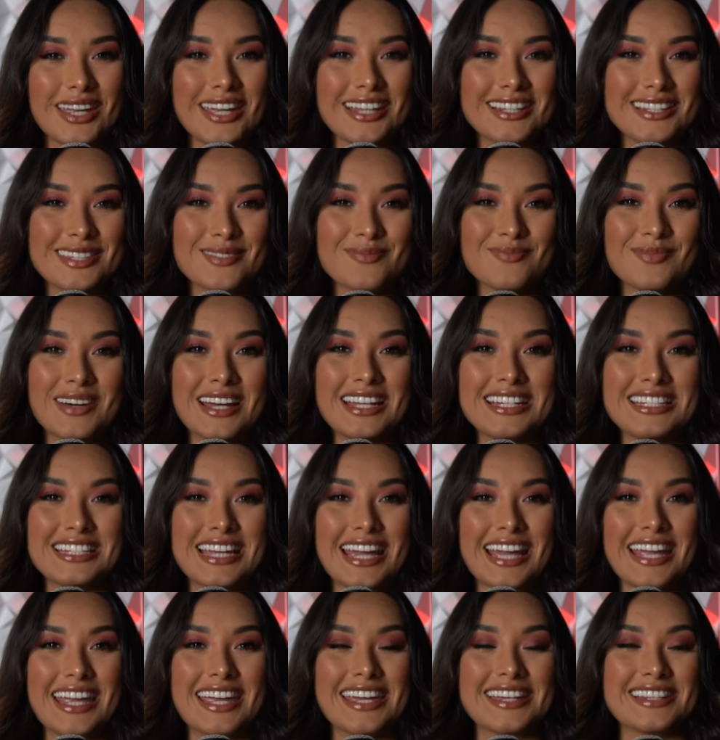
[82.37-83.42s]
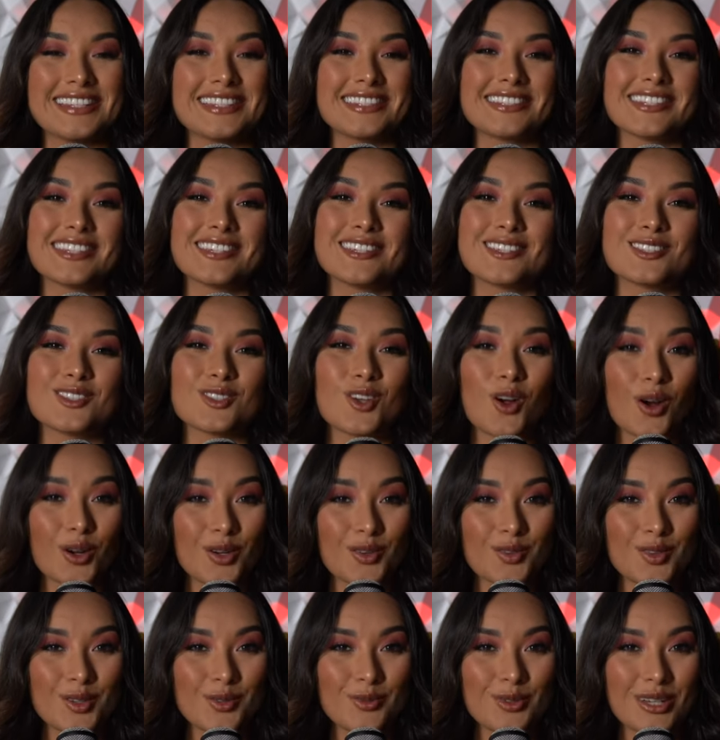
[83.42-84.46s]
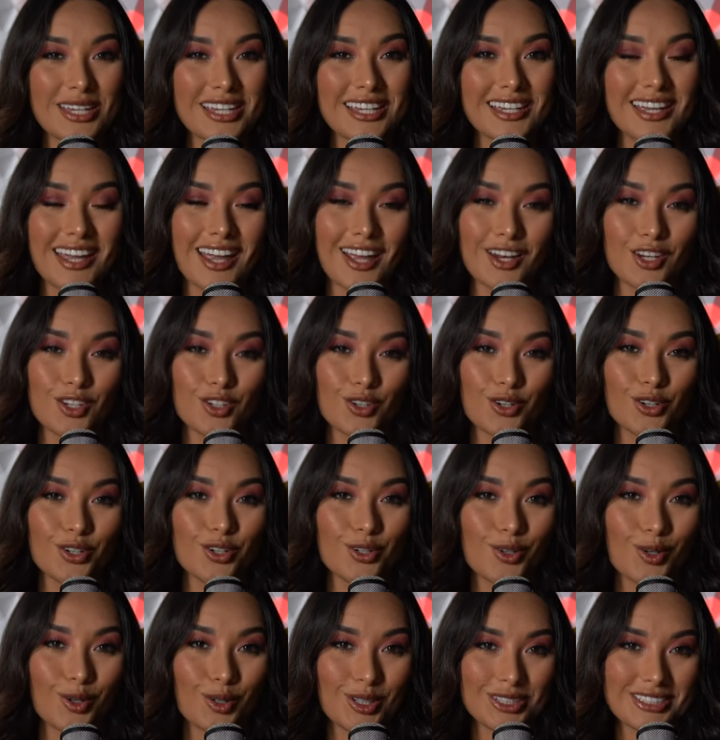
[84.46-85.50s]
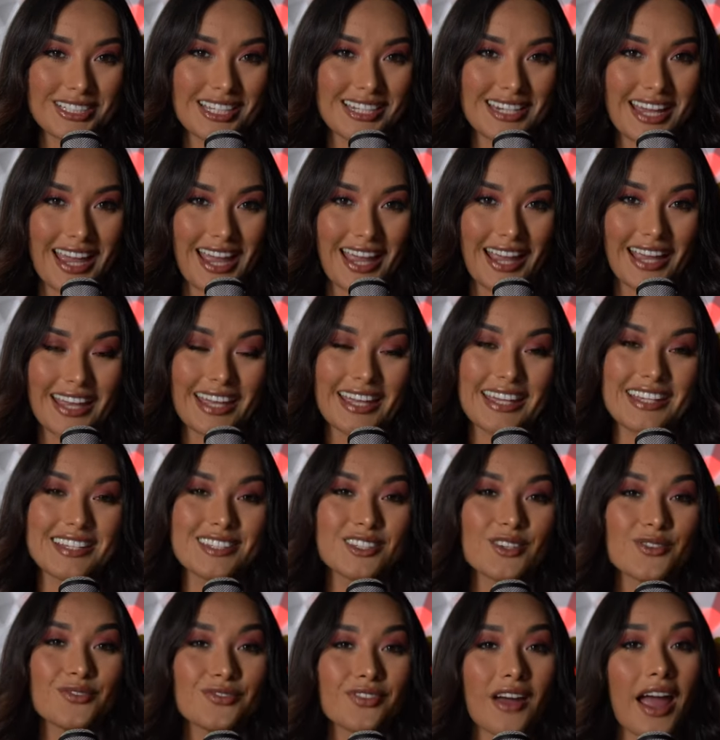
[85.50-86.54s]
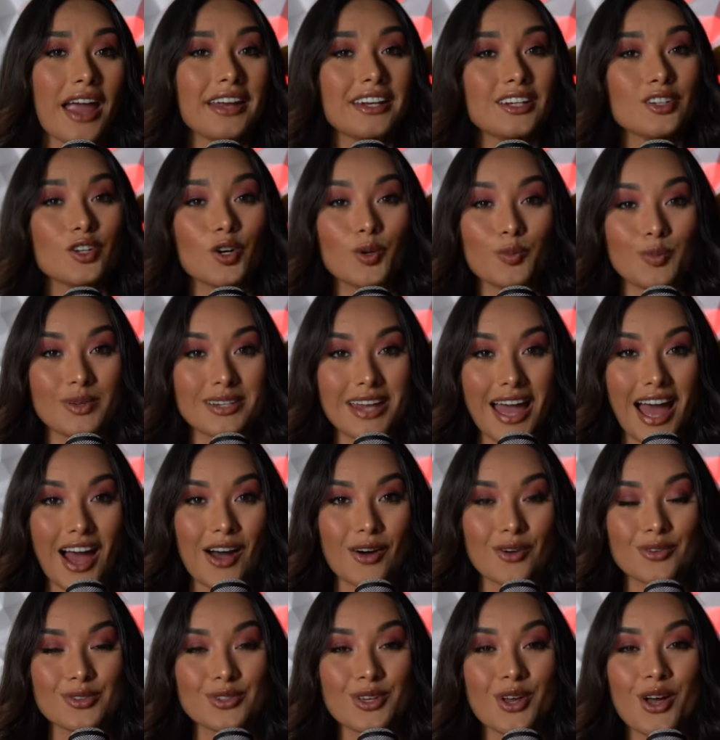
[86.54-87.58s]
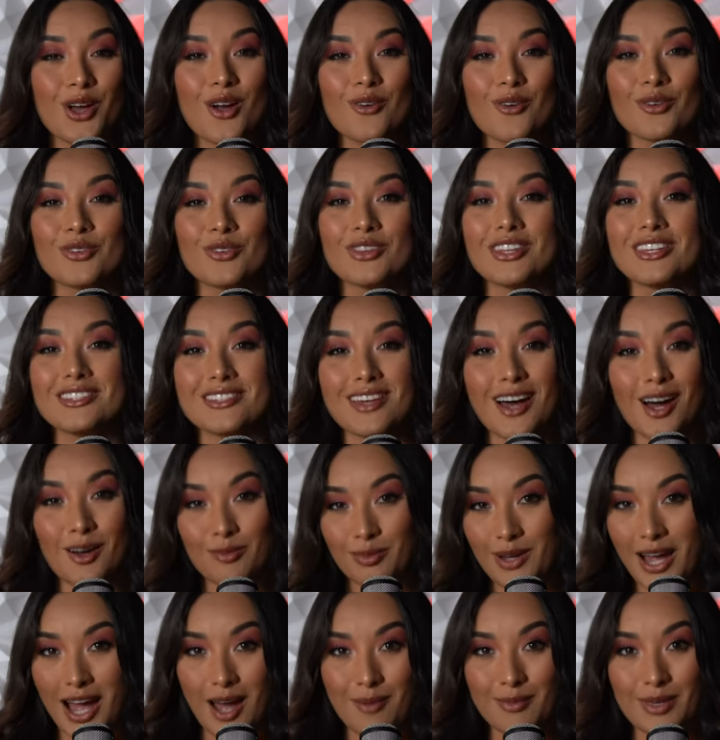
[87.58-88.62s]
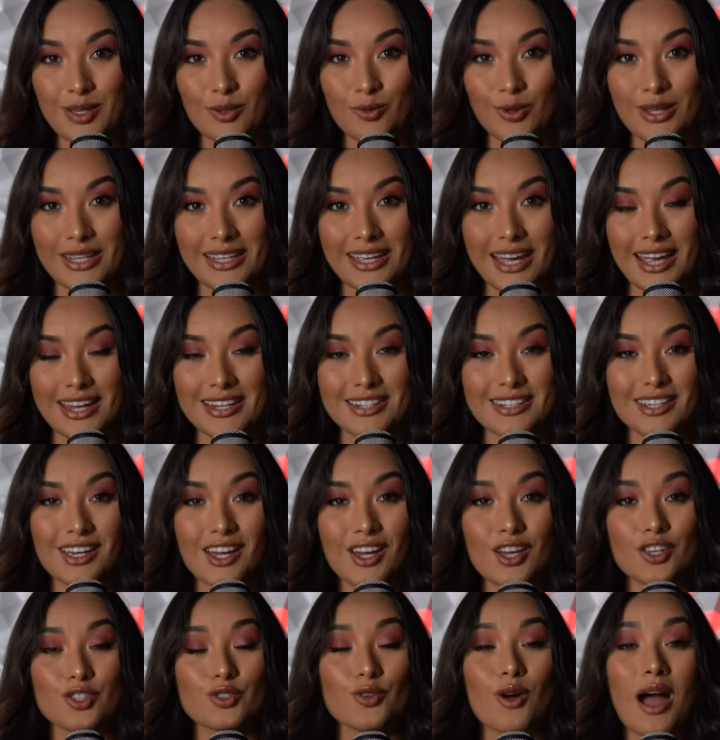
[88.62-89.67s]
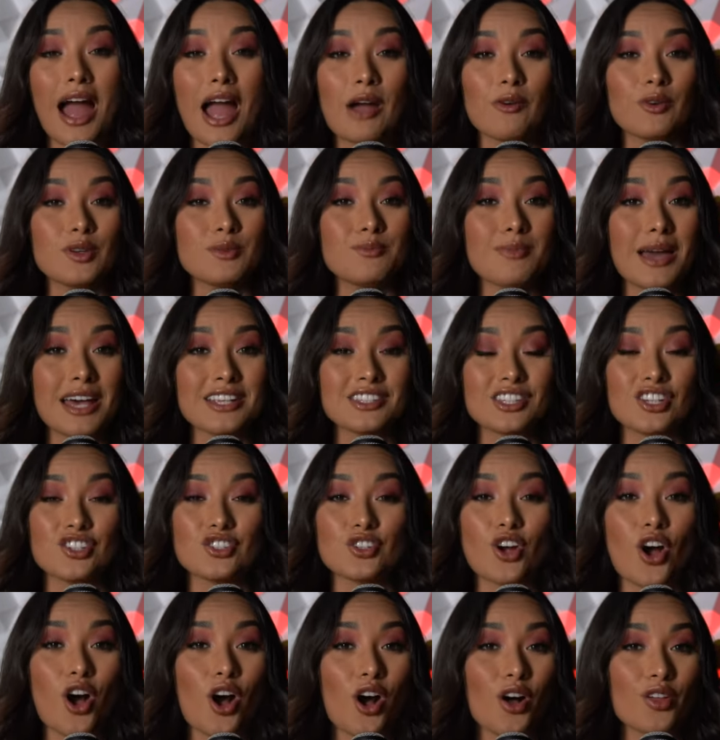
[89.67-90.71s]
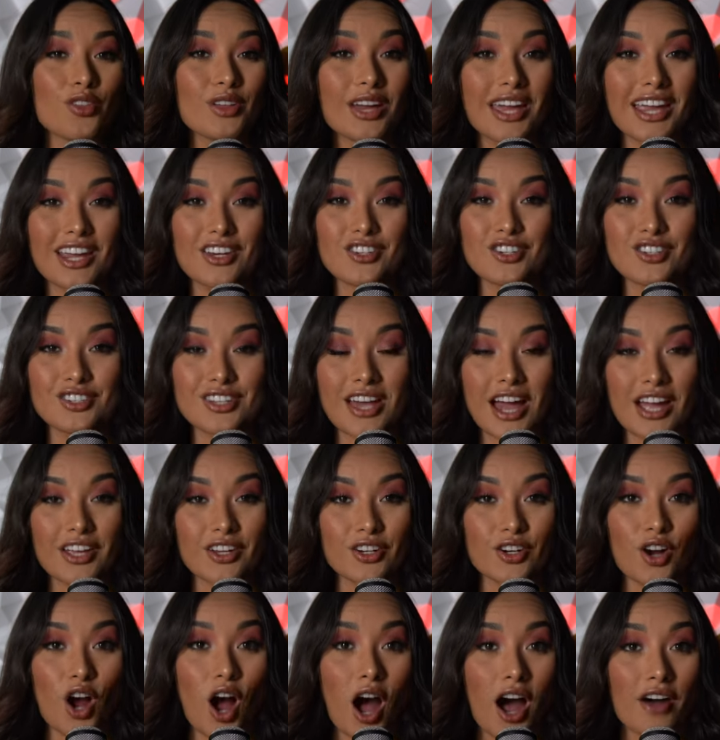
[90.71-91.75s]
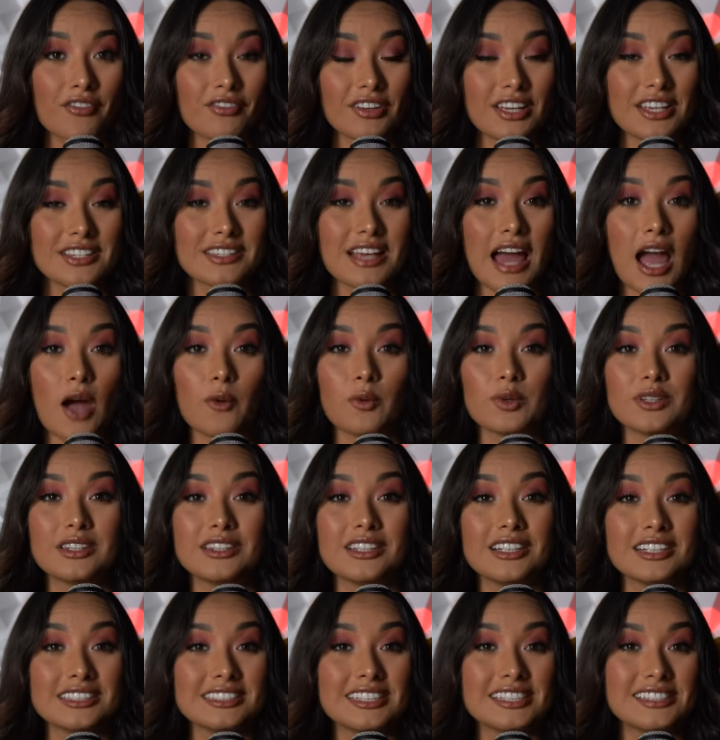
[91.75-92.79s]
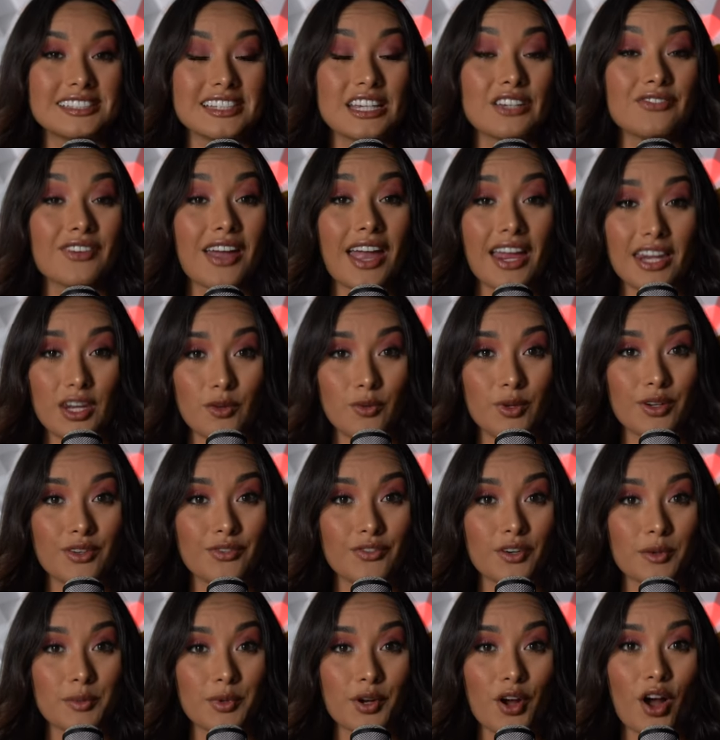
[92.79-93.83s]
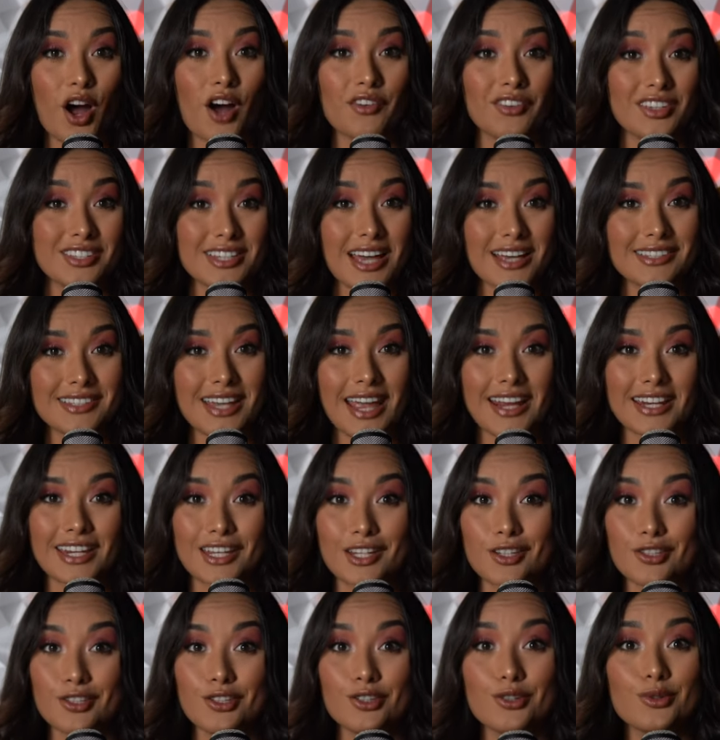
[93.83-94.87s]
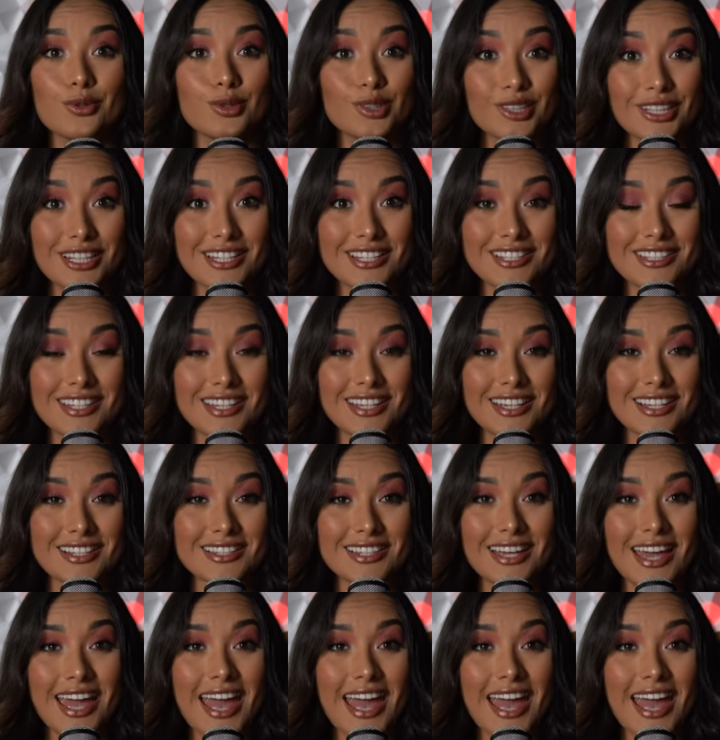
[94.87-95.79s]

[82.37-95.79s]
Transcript: it's Monday, it's the start of the week, and your goal today is to find an open house for this upcoming weekend. So I would message all the agents at your office. I would look to see if anyone from your office has any new listings